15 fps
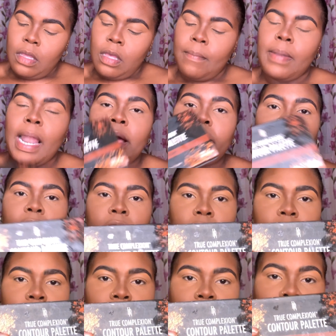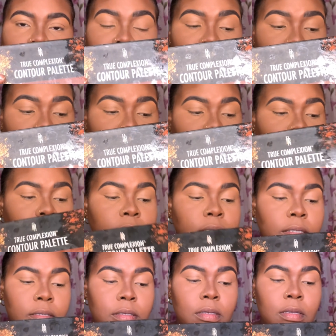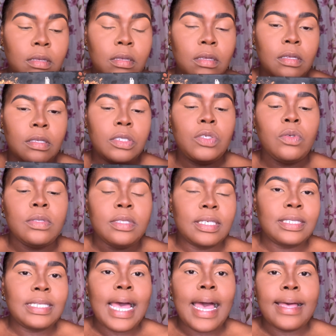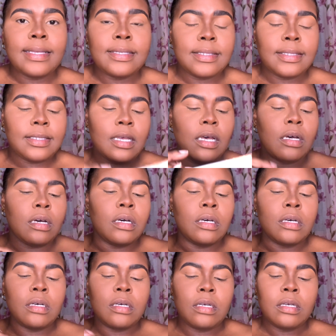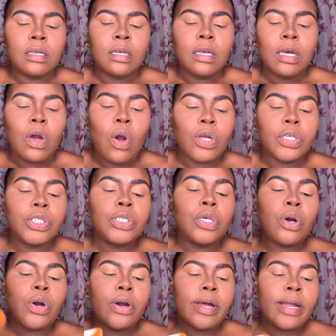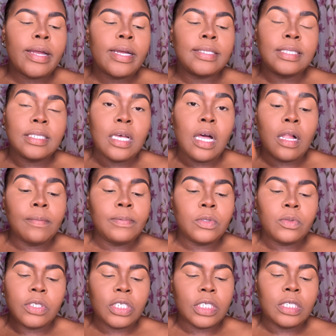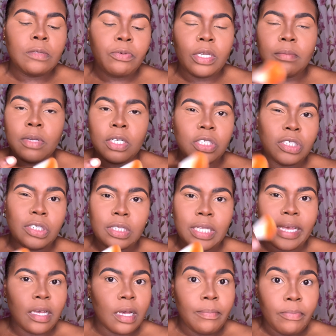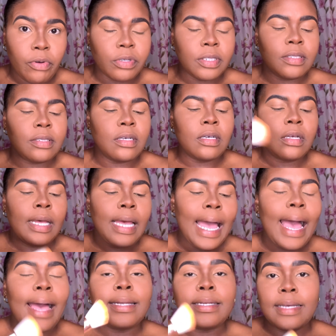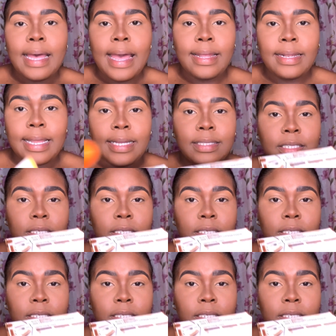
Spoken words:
Black Radiance palette. So this has a contour, a sculpt, which is pretty much like a bronzer, and a highlight